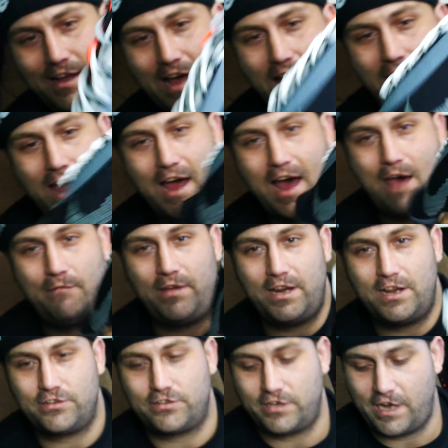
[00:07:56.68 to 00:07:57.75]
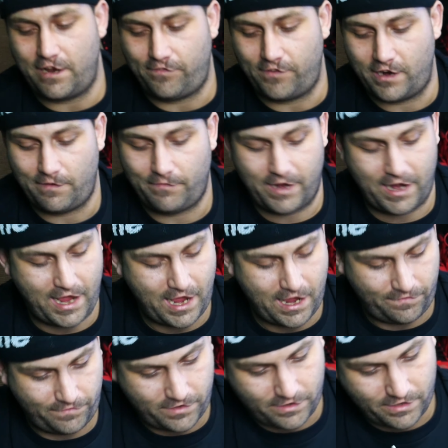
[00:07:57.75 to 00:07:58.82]
I, I mean, these are different. I'm going to
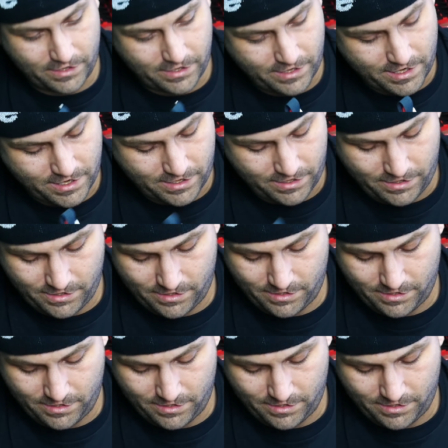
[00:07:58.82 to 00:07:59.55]
have to uh,